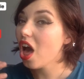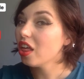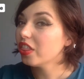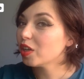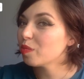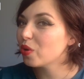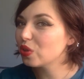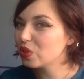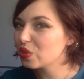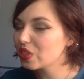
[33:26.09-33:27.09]
other
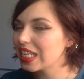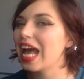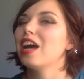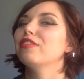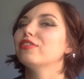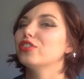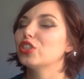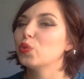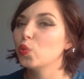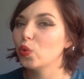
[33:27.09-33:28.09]
modals
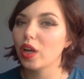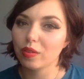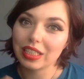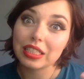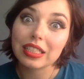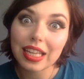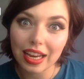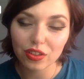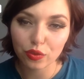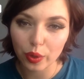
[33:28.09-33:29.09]
after
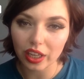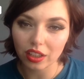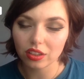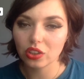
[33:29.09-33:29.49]
instead of will.